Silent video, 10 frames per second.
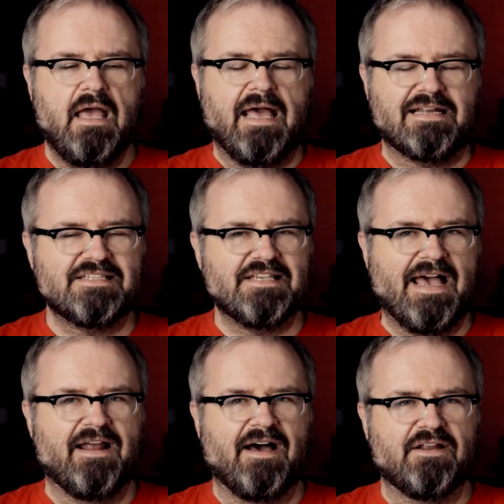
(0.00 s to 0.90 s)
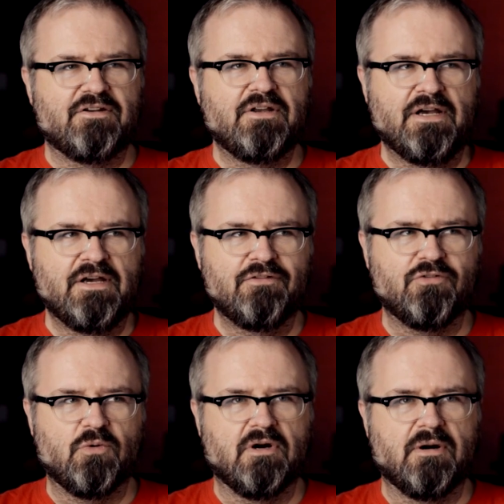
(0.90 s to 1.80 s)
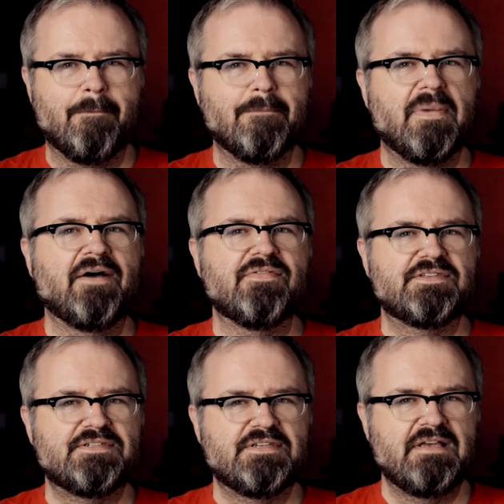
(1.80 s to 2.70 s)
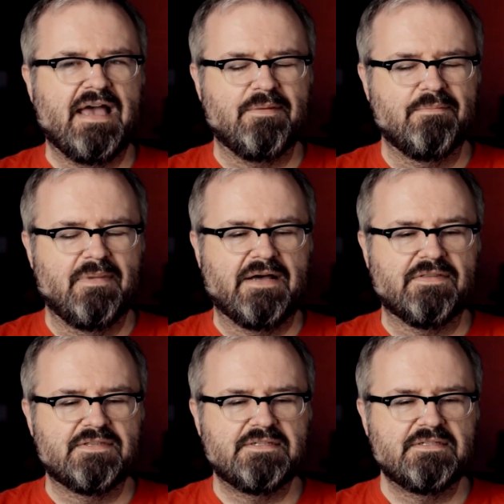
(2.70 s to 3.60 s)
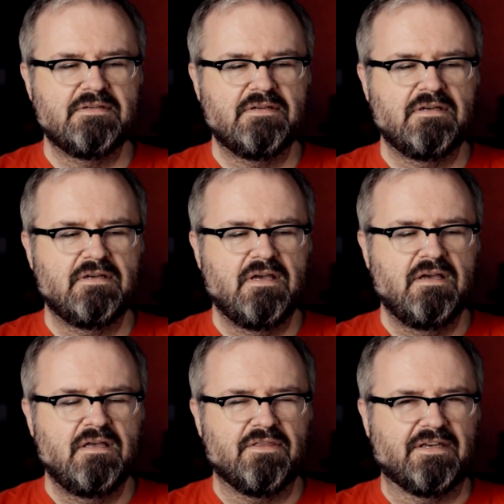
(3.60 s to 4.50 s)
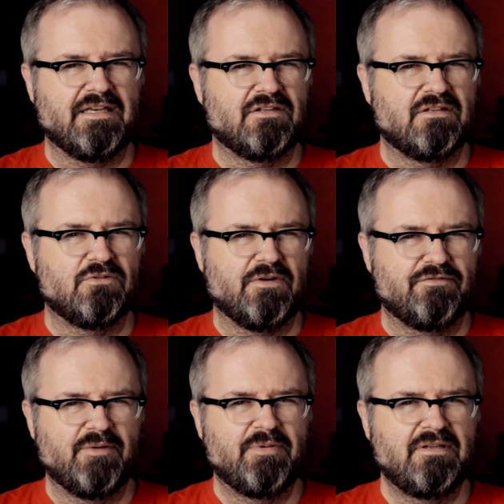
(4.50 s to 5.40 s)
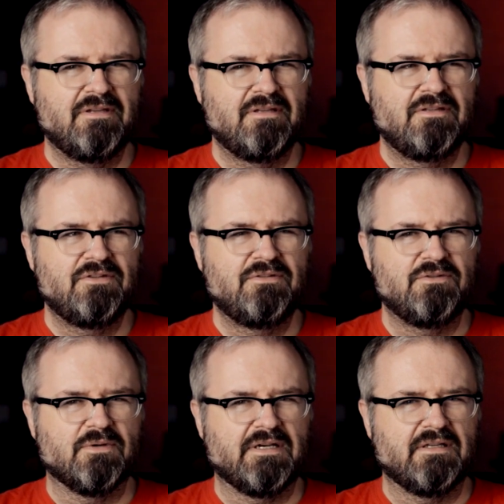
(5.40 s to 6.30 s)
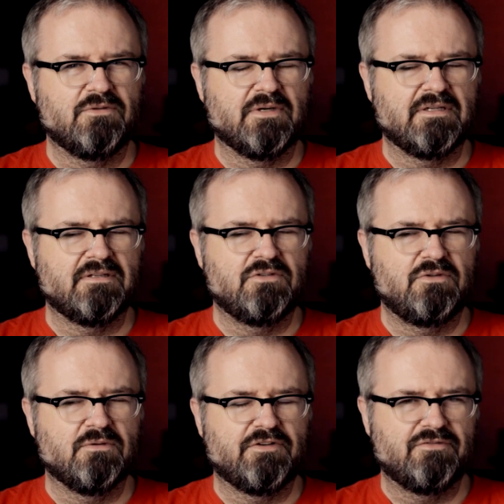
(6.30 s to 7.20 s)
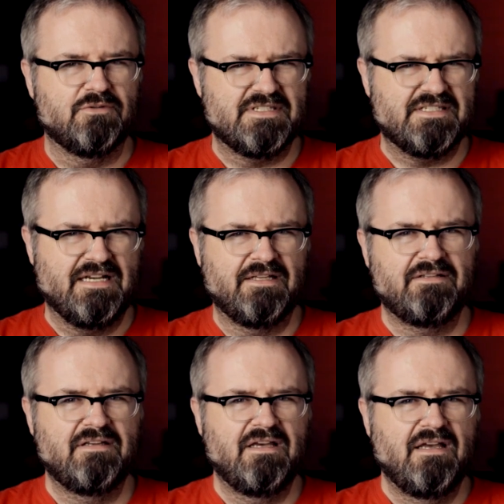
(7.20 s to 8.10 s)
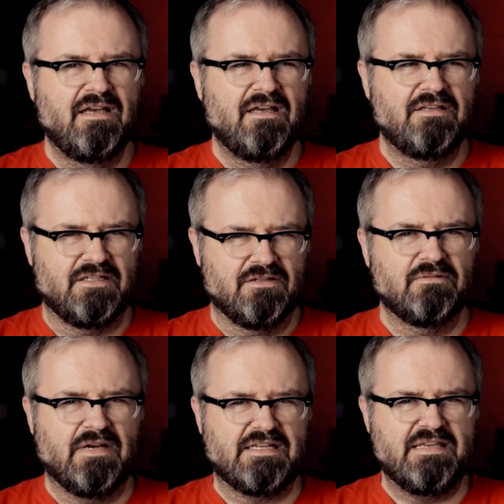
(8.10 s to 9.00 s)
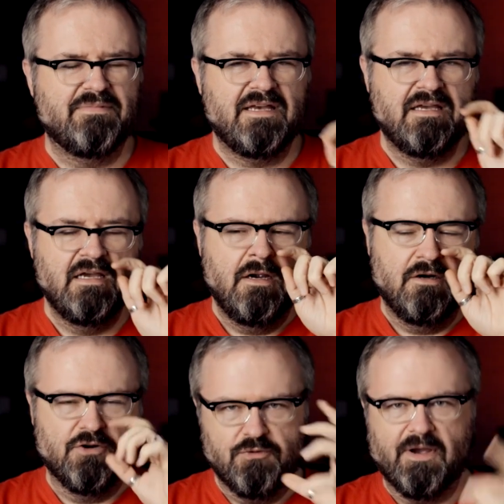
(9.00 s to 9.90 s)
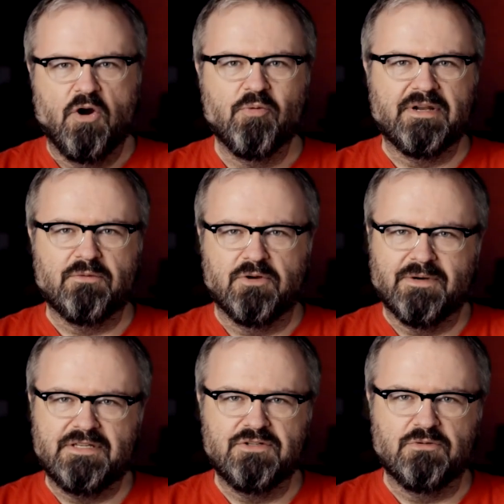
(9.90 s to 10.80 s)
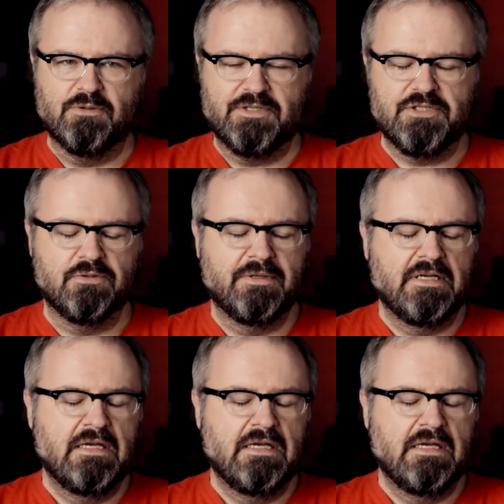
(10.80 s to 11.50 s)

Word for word: And I sat on it for months and months thinking, do I flip it? Do I do I do I do I sell it? You know, on eBay or do I open it? What do I do? What do I do?